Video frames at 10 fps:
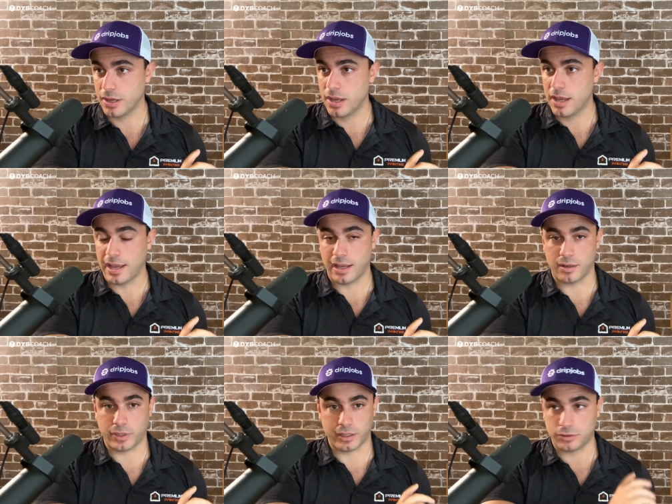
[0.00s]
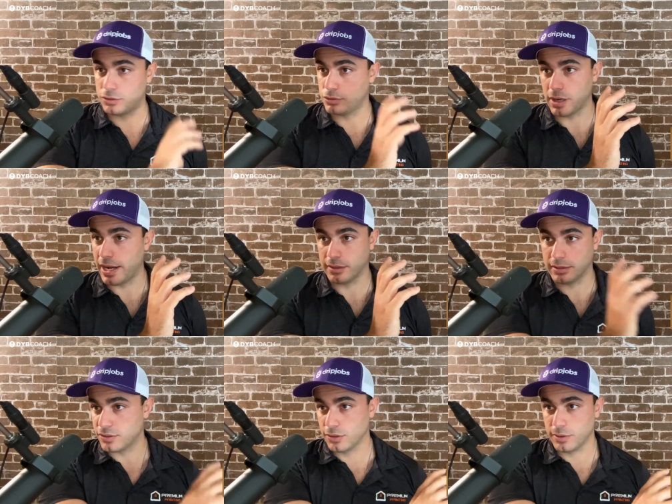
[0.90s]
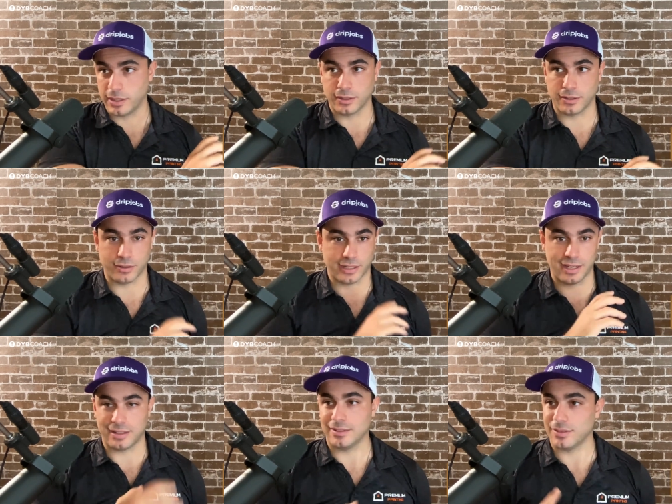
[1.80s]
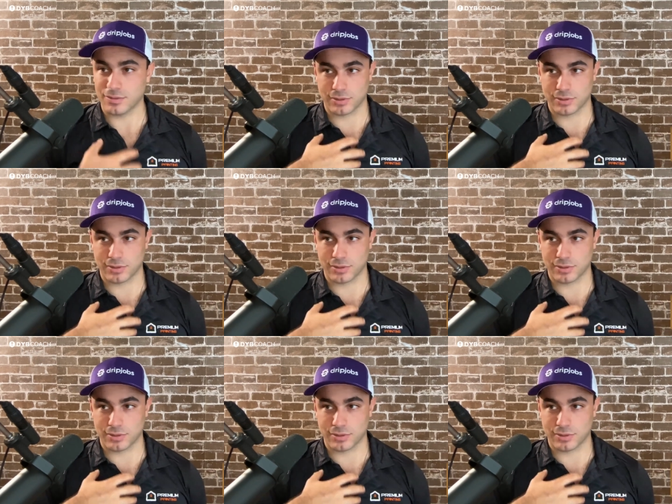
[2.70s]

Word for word: And I'm like, great, let's do it. You know, again,